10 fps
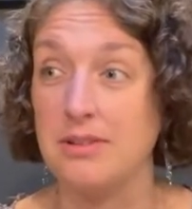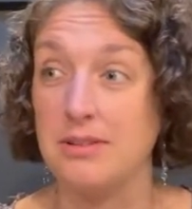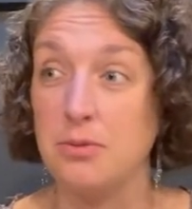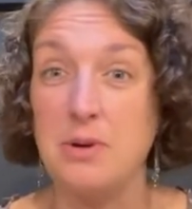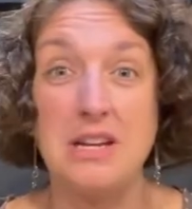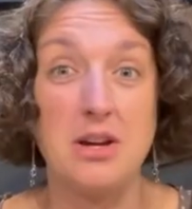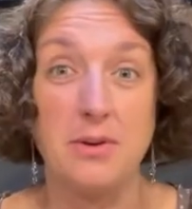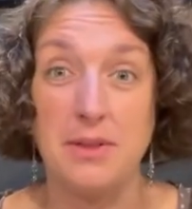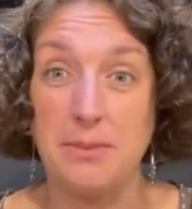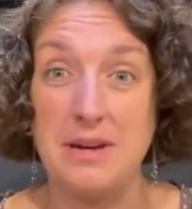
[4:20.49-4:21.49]
We know
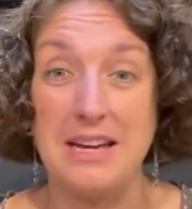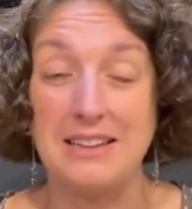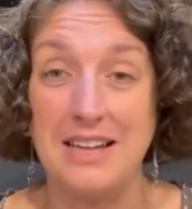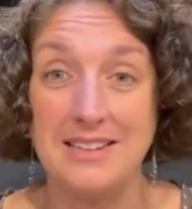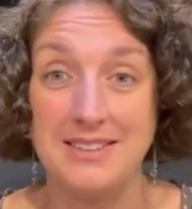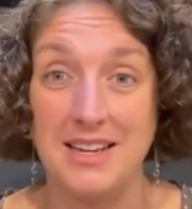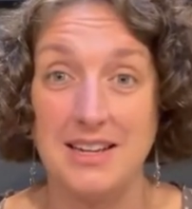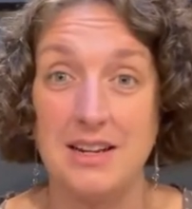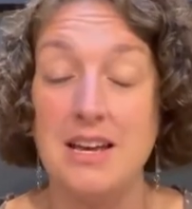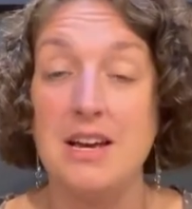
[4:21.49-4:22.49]
that we get less
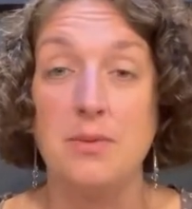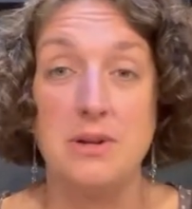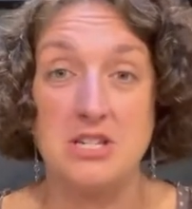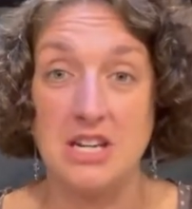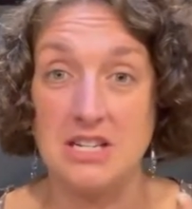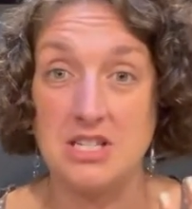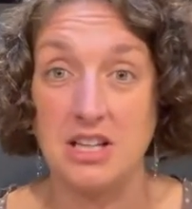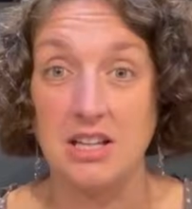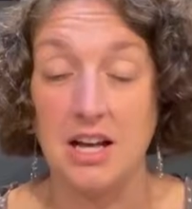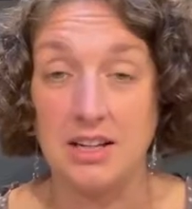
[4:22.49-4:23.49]
sun. We change the
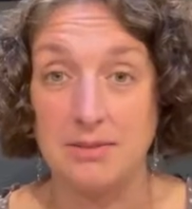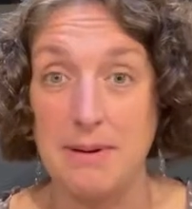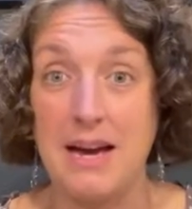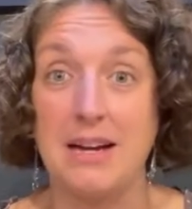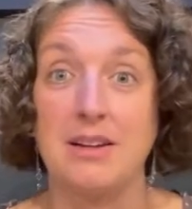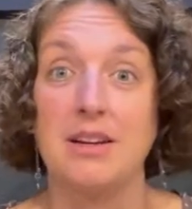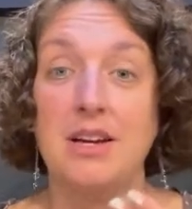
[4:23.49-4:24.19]
clocks back.